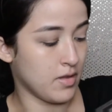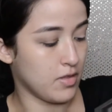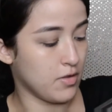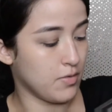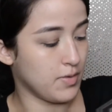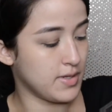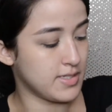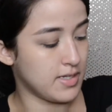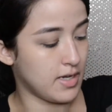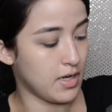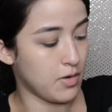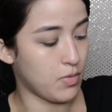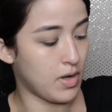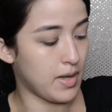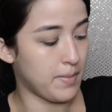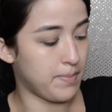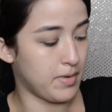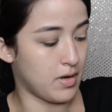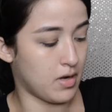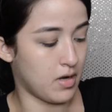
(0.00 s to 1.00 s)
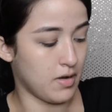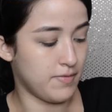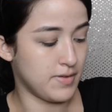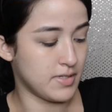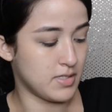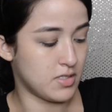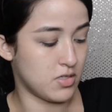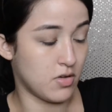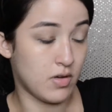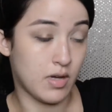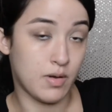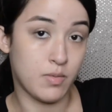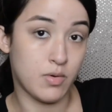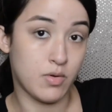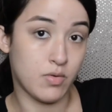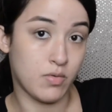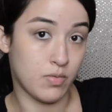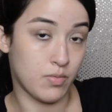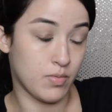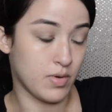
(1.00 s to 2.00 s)
The reason I wipe it off is so I
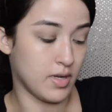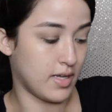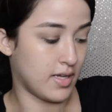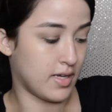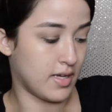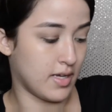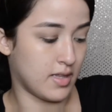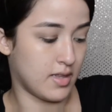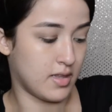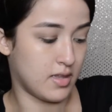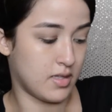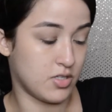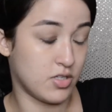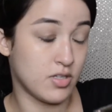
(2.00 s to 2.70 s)
won't really get